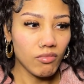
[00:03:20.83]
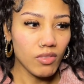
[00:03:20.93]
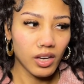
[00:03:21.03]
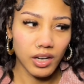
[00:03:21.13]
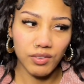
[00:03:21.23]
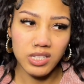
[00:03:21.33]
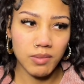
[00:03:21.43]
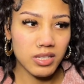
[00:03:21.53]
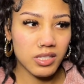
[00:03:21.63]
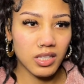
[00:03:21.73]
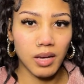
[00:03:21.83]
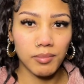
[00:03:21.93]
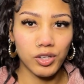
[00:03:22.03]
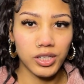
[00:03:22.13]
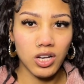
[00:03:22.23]
Every time I see
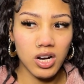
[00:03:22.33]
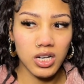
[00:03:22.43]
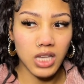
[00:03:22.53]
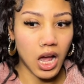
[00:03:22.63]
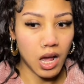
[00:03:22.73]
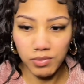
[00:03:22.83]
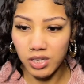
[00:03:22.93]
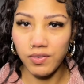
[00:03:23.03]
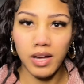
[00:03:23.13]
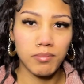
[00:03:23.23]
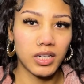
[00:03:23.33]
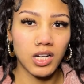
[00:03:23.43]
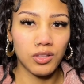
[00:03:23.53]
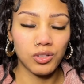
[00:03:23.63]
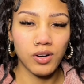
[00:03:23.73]
lime green cars, I'm going to find money
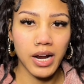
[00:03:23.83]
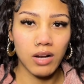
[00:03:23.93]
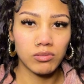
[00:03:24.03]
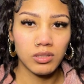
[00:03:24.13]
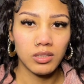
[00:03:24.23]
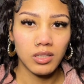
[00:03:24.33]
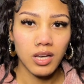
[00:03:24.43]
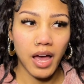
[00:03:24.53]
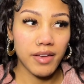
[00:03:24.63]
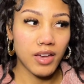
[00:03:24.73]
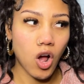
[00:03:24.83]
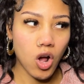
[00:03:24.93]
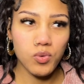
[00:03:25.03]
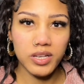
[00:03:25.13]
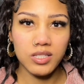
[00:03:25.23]
on the ground. I
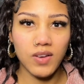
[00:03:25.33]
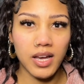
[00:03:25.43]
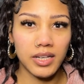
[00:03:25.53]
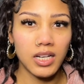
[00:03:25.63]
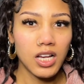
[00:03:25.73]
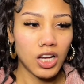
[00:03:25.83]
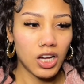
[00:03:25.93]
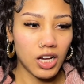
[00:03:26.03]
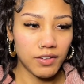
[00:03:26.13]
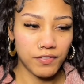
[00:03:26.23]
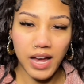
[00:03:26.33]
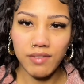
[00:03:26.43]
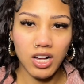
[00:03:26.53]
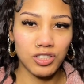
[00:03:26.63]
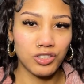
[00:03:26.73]
always find
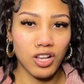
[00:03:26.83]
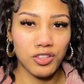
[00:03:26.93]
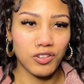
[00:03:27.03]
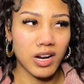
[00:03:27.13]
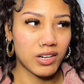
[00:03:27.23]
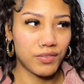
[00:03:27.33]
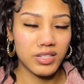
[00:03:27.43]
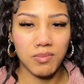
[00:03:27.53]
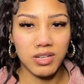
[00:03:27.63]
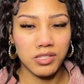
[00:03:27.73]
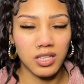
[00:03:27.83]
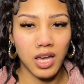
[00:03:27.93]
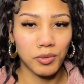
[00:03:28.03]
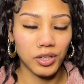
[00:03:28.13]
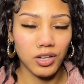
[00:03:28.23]
$5 on the ground every time I see a
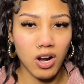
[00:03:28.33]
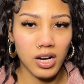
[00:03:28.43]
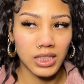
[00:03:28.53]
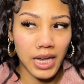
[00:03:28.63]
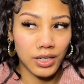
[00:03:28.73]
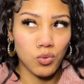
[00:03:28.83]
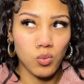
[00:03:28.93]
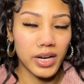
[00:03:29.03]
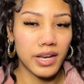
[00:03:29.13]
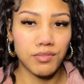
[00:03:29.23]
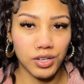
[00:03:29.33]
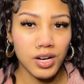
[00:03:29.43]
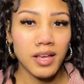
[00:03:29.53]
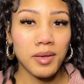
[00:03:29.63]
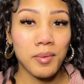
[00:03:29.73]
lime green car. Like whatever.
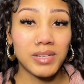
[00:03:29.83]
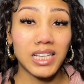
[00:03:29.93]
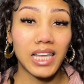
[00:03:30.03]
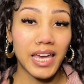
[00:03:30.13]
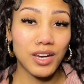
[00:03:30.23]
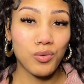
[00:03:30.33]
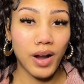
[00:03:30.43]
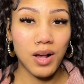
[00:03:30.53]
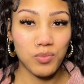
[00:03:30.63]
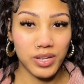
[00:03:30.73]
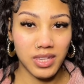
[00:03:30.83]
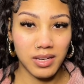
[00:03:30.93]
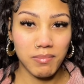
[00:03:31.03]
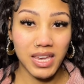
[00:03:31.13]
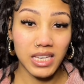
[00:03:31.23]
Play around with
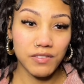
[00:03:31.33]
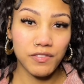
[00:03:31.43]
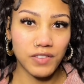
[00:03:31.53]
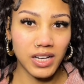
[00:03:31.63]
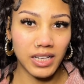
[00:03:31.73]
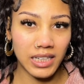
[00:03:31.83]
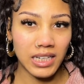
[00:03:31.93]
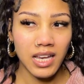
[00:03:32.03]
it. Make it fun.